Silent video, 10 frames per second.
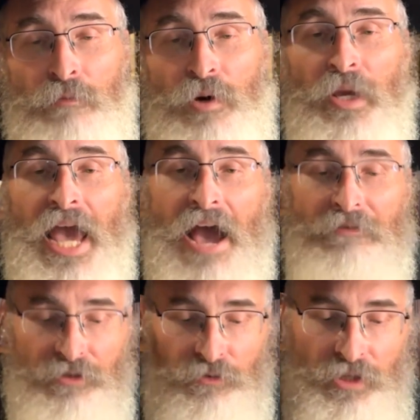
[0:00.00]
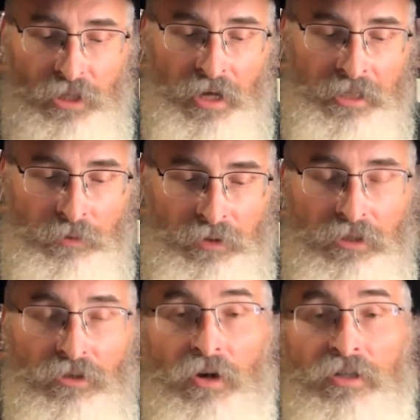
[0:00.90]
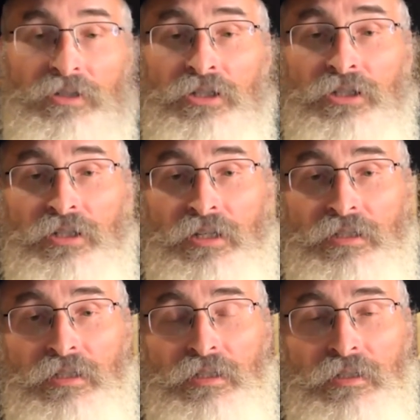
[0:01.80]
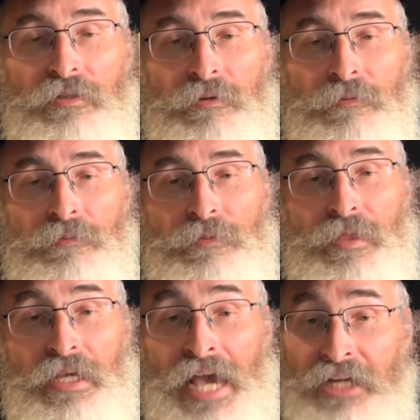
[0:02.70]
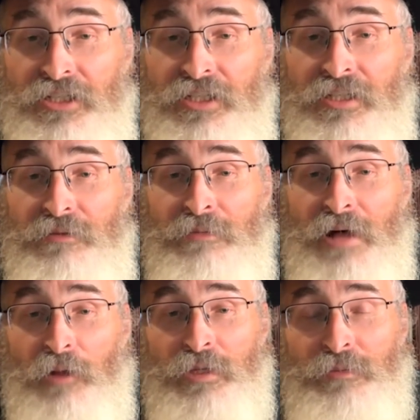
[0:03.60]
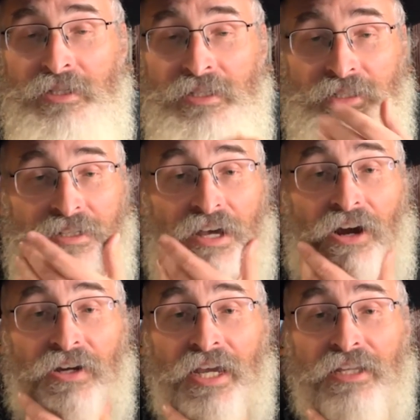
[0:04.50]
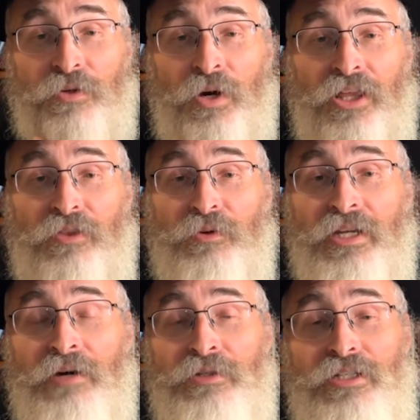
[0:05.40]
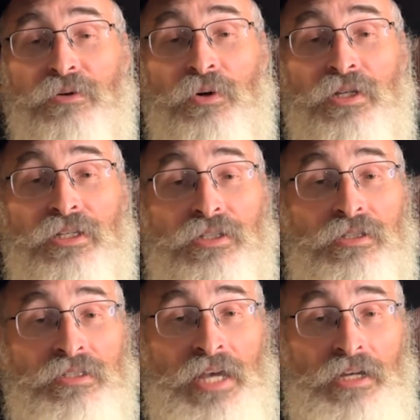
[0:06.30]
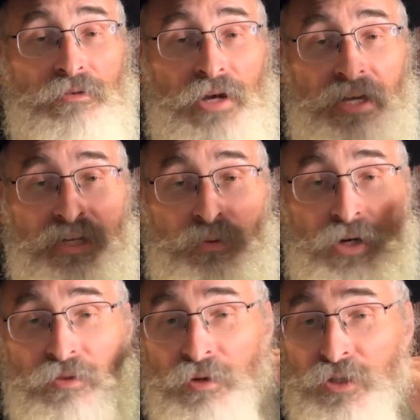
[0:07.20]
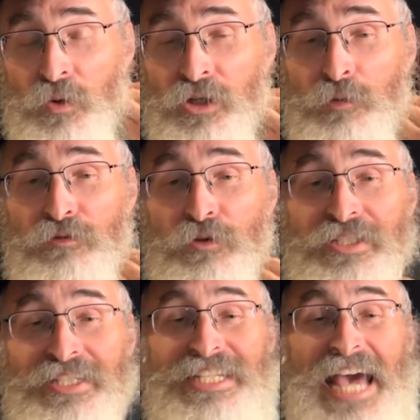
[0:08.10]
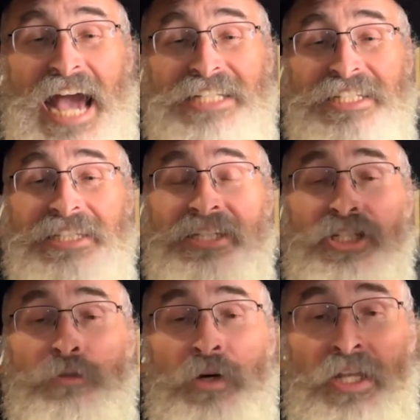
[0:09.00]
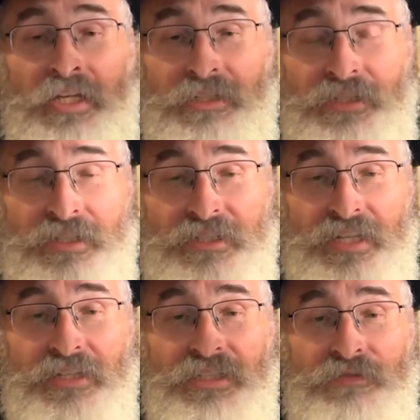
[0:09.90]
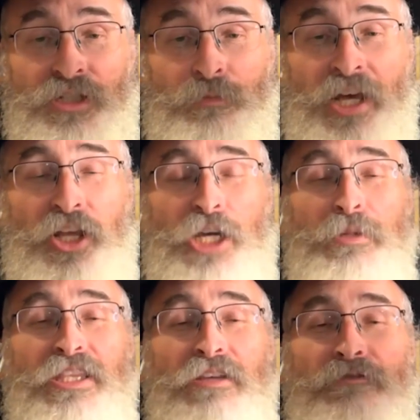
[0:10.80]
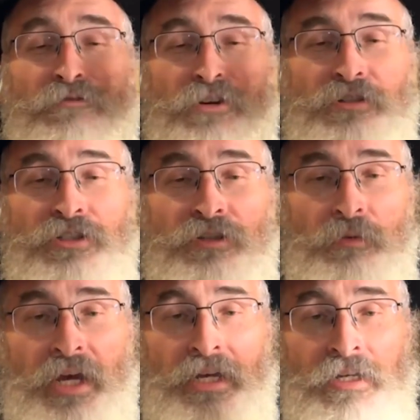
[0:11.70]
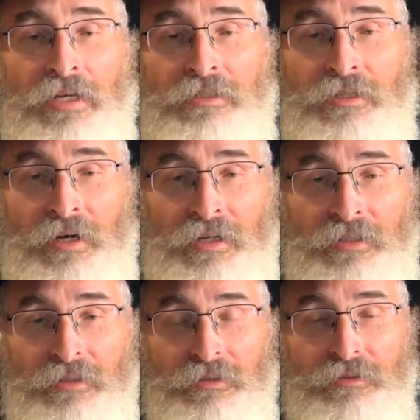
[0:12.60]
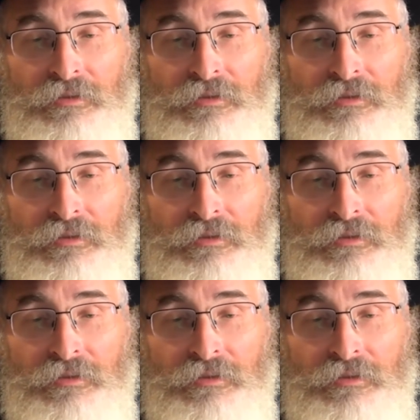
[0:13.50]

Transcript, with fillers: But we have to realize what the Torah teaches us. Actually, the Malbim on this Zechariah 8.23, I was quoting to Zechariah 8.23, I was quoting to before. He says, actually, the Ishmaelites, the descendants of Ishmael, are going to be the first to recognize God.